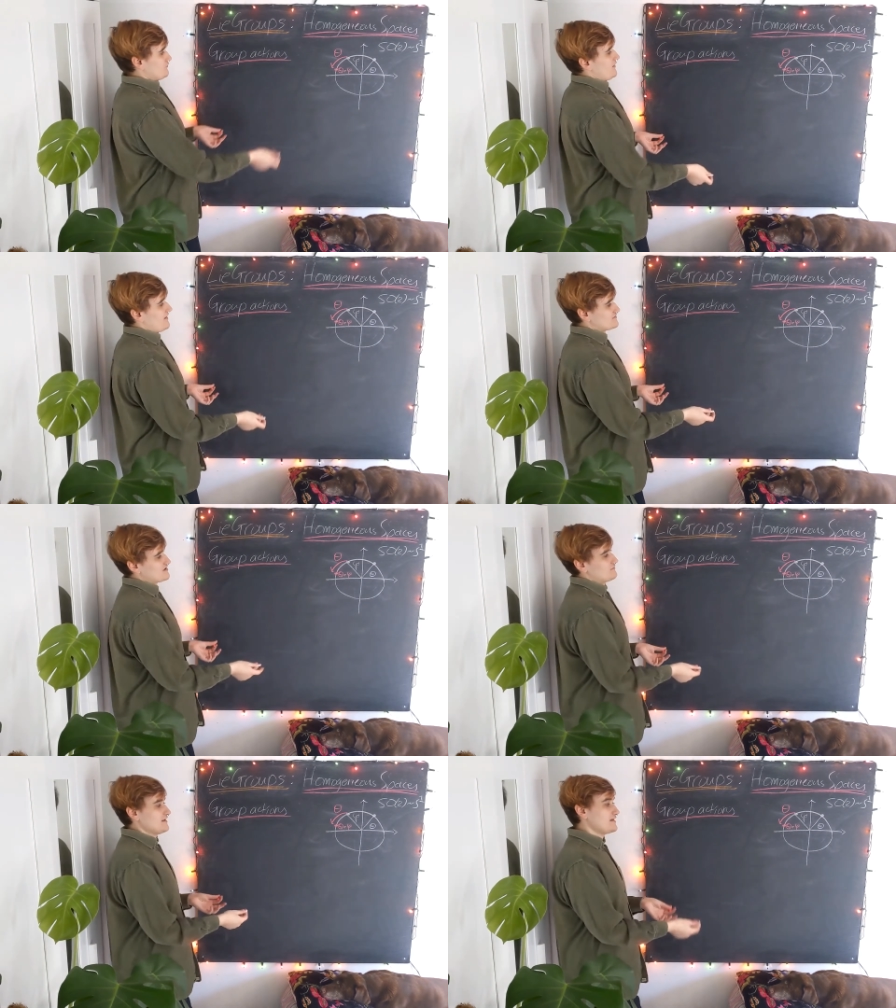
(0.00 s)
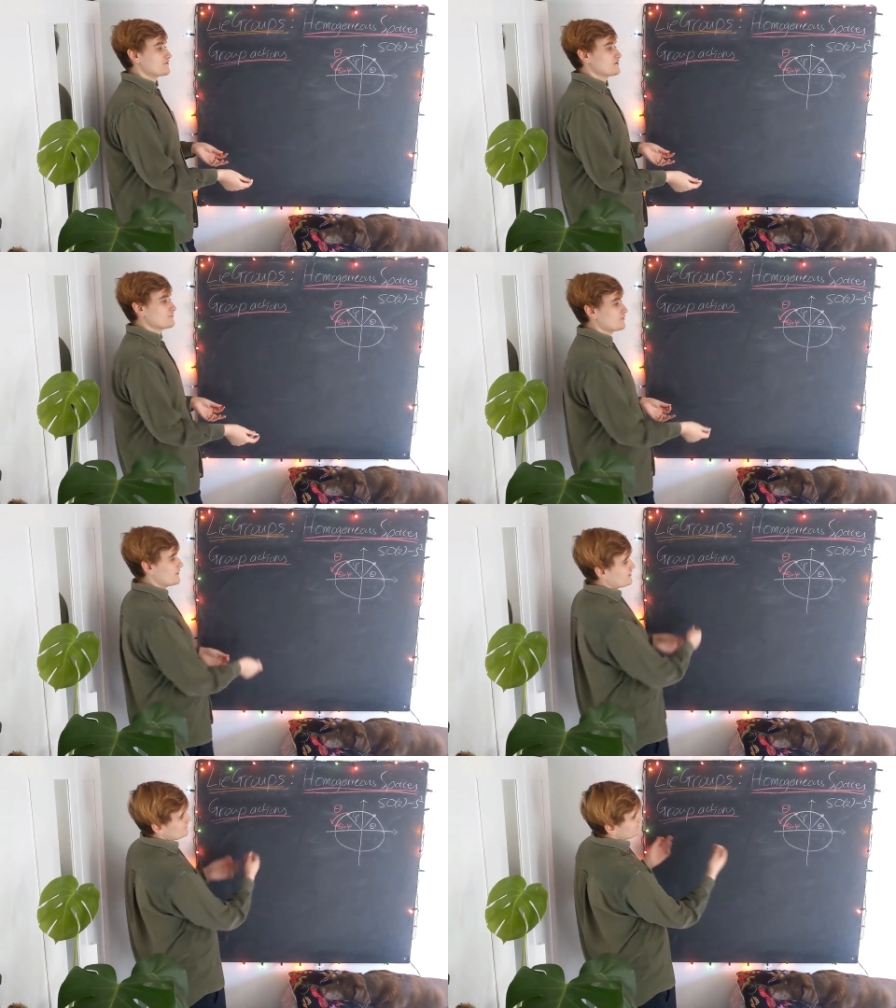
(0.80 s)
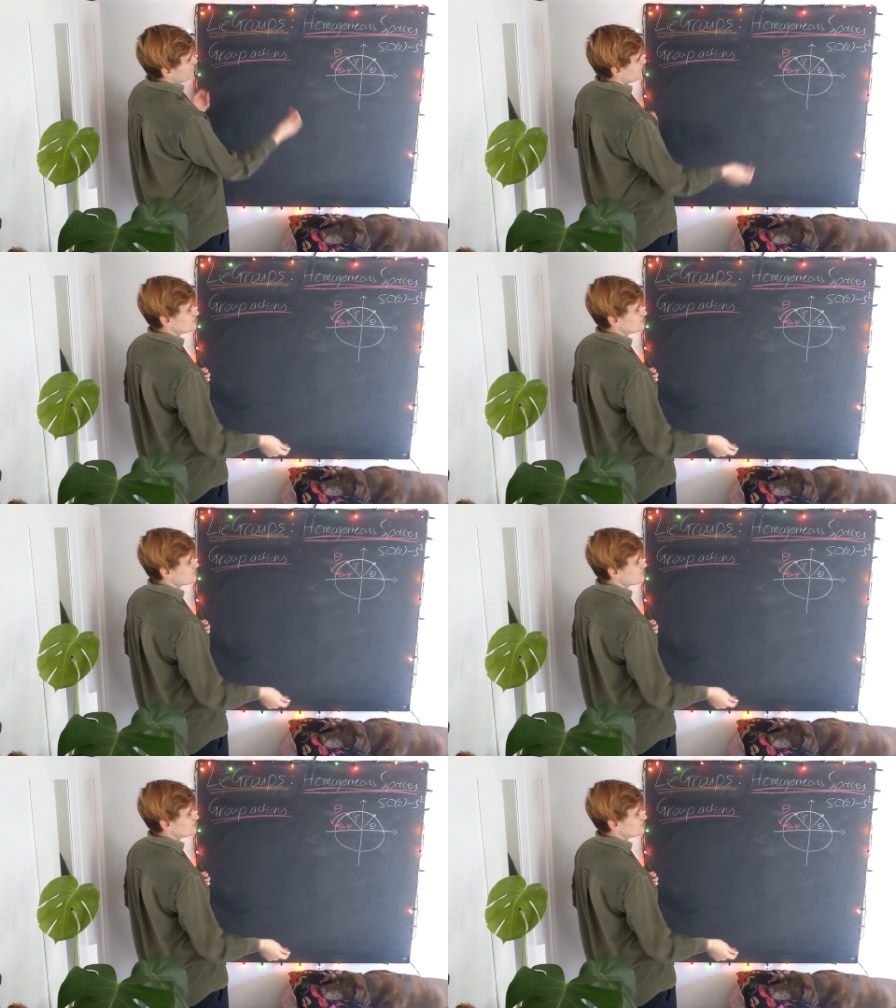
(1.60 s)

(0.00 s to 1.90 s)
if we have some Lie group, we can